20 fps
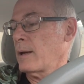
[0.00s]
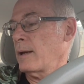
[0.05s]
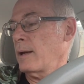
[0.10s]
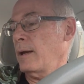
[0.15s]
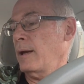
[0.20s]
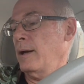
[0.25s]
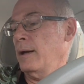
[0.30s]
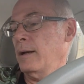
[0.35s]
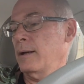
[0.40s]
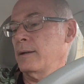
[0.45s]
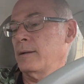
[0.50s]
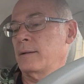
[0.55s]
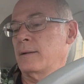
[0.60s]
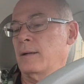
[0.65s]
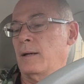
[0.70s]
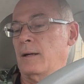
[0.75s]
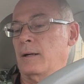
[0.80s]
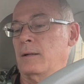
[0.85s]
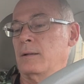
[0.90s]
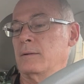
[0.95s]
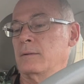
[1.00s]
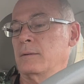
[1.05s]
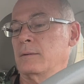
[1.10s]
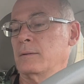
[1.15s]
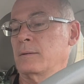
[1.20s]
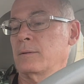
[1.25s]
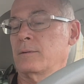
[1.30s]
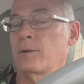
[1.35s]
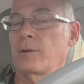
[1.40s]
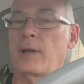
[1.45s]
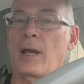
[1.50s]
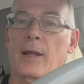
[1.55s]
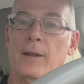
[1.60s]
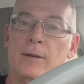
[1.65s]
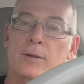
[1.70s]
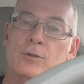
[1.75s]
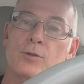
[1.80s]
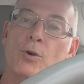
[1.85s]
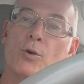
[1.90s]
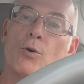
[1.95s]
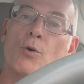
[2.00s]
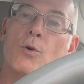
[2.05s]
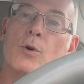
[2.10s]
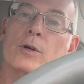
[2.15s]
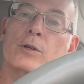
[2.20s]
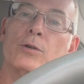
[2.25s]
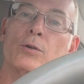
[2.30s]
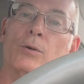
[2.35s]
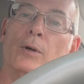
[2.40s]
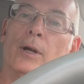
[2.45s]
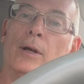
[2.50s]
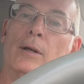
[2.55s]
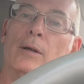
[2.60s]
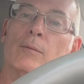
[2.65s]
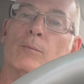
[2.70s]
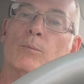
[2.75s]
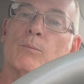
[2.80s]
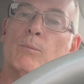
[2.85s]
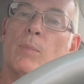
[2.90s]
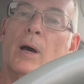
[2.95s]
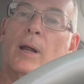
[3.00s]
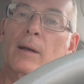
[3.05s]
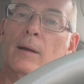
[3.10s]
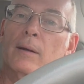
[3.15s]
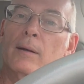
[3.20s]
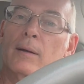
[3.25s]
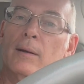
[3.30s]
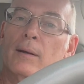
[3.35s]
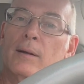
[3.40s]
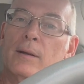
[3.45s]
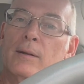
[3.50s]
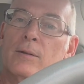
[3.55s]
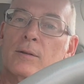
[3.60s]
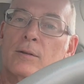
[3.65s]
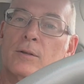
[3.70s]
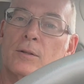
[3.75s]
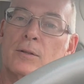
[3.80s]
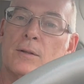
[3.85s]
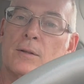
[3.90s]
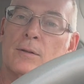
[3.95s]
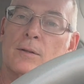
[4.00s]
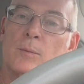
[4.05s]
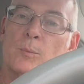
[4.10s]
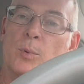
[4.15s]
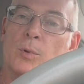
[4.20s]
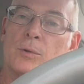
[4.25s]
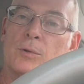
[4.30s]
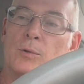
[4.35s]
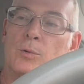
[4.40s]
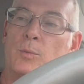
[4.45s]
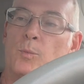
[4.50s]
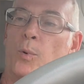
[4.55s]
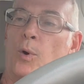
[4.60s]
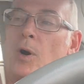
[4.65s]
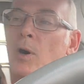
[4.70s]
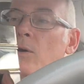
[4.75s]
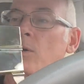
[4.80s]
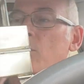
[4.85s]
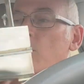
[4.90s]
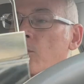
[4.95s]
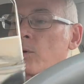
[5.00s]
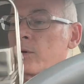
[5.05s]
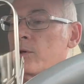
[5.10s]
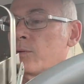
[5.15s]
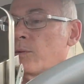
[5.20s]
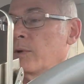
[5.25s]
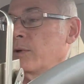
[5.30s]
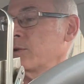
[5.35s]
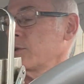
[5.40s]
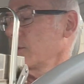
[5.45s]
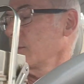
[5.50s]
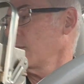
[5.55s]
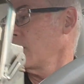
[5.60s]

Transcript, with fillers: And uh, so yeah, there's no cord to it, but this is just a simple two-prong cords, which